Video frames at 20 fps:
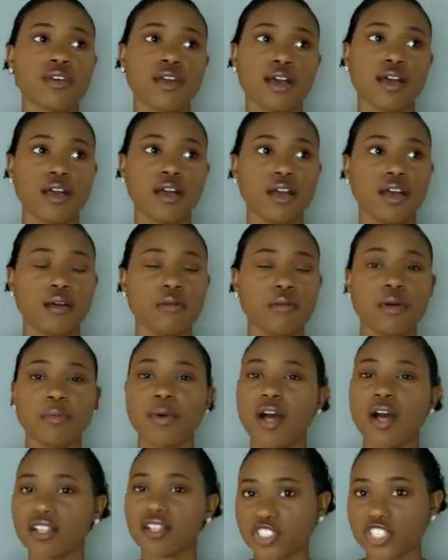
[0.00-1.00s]

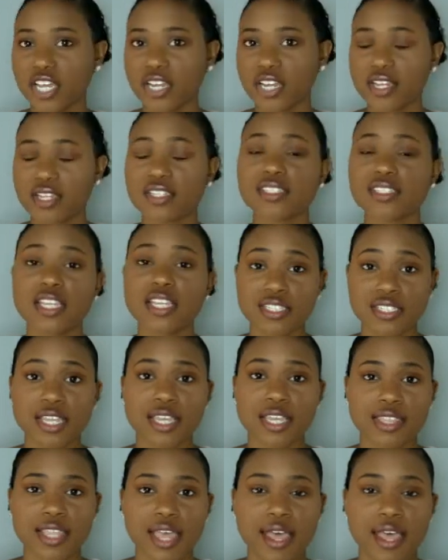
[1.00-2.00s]
apologetics, things
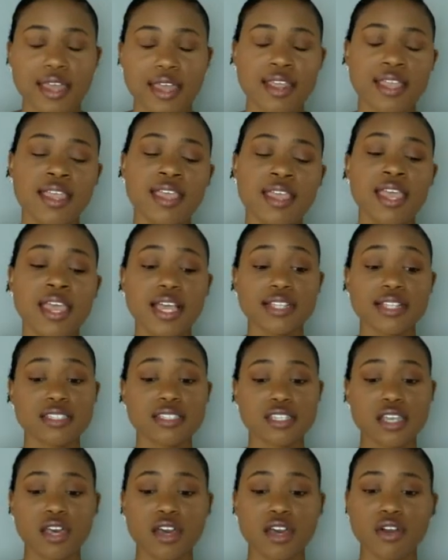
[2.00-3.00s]
like that. And
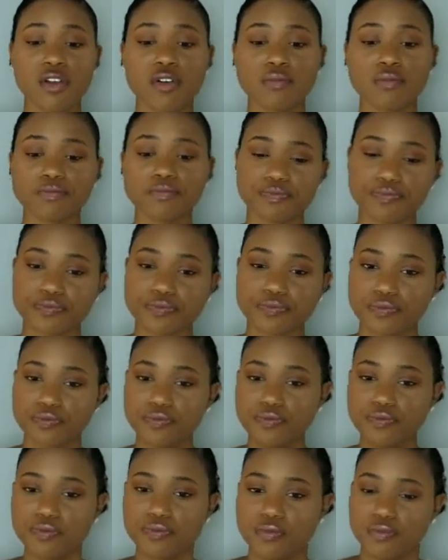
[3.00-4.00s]
so
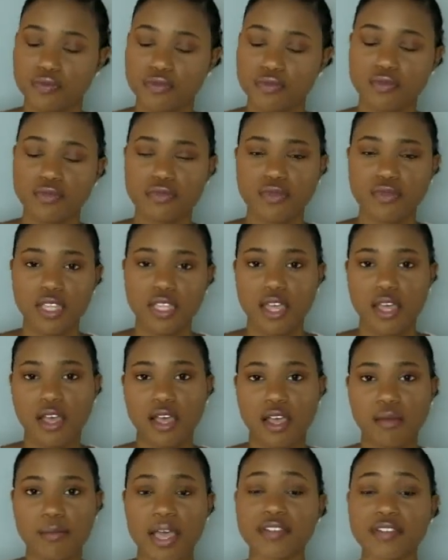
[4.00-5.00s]

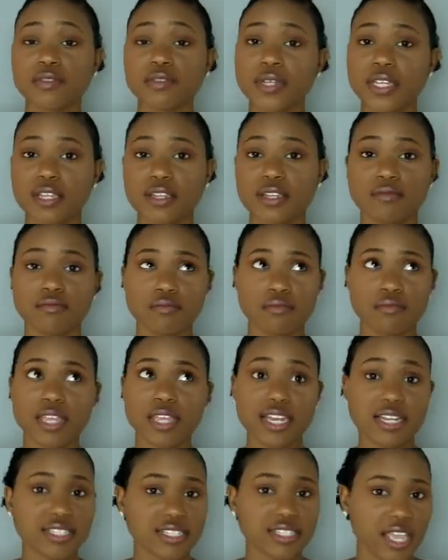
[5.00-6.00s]
after
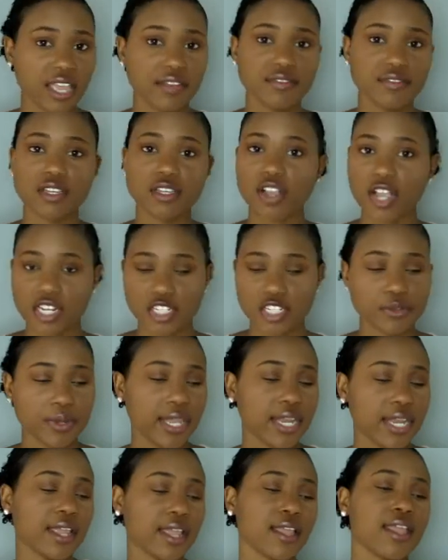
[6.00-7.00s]
getting saved and
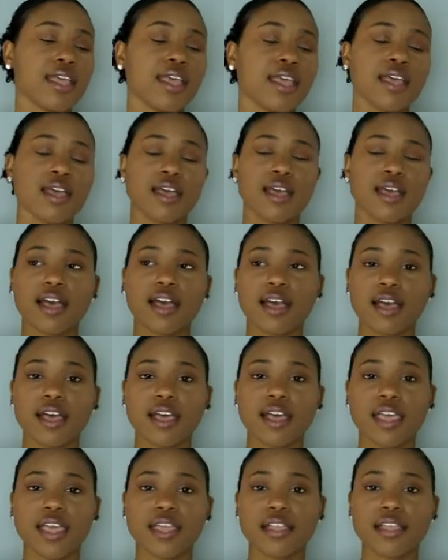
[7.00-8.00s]
graduating,
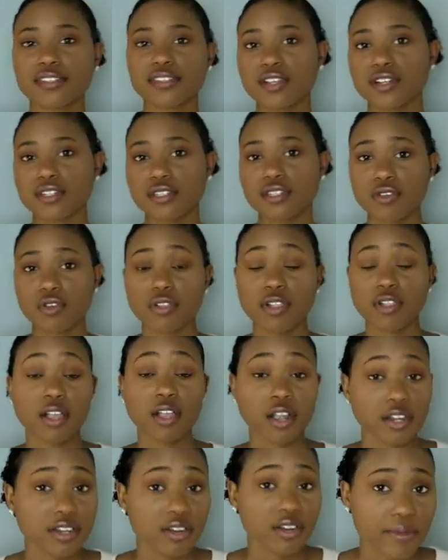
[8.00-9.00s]
I started school at
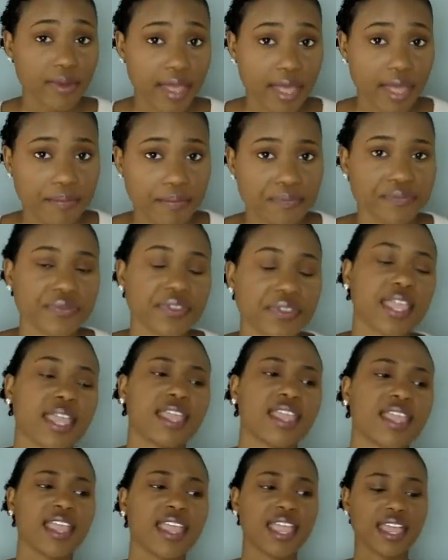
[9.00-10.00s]
Gardner-Webb,
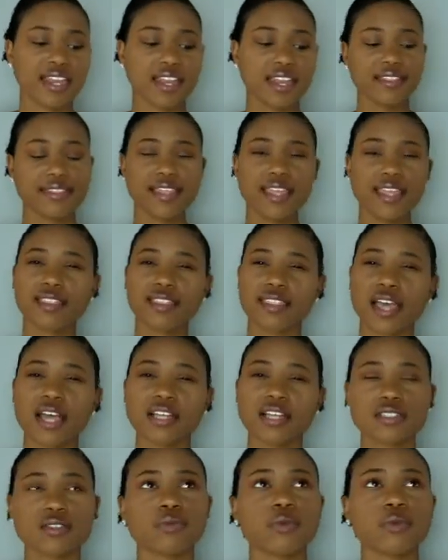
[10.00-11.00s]
and I think
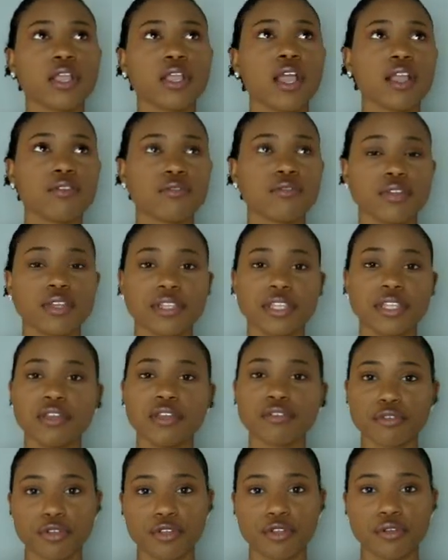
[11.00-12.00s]
that's where I really
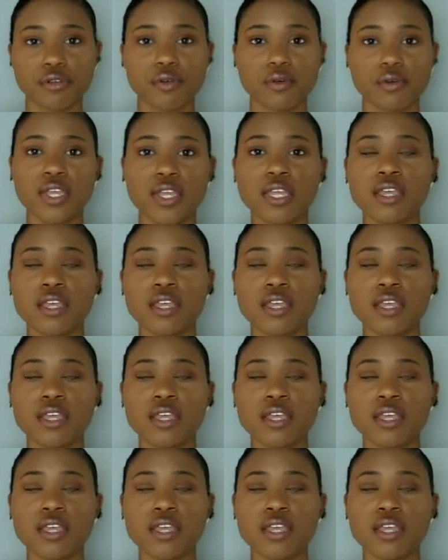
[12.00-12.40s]
grew